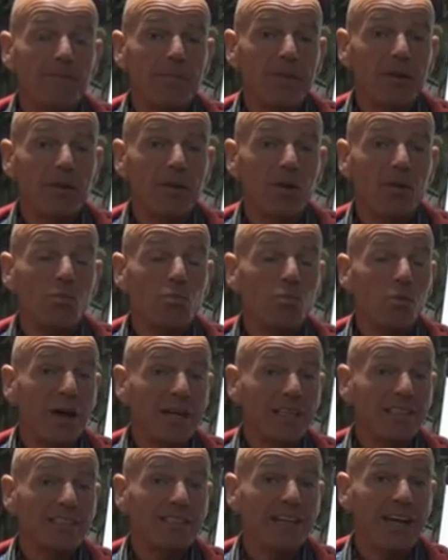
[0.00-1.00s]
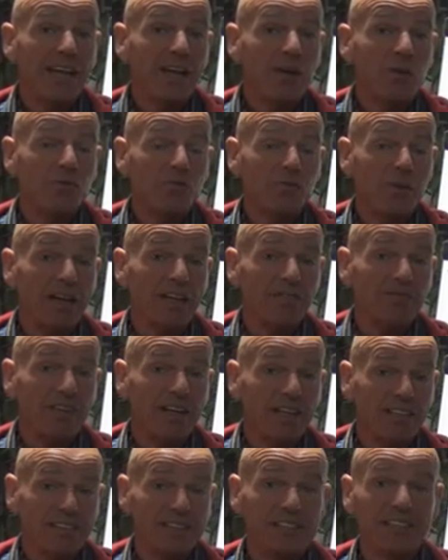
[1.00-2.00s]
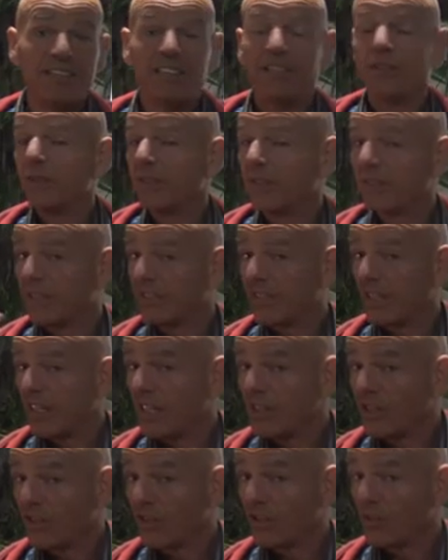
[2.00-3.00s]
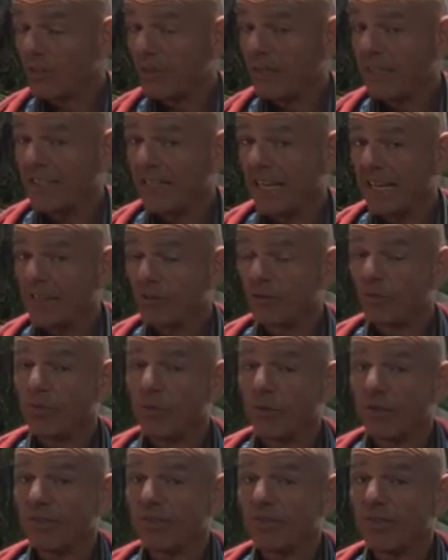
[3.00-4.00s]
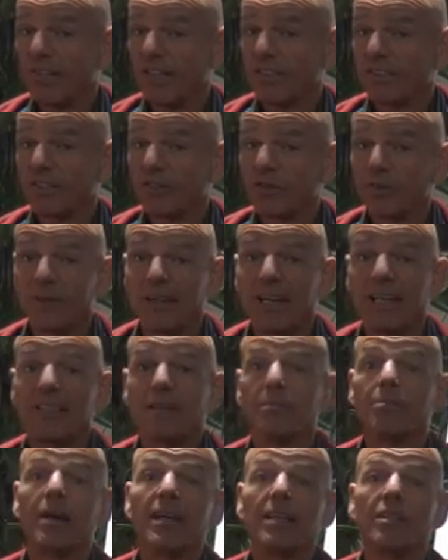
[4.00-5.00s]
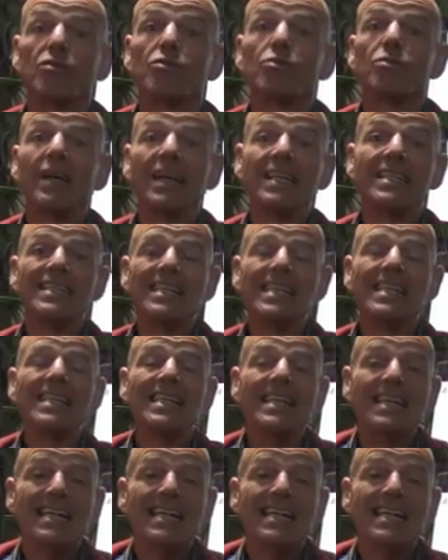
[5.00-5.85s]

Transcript: you know, 1 day of dry fasting equals 3 days of water fasting. So when I did my crazy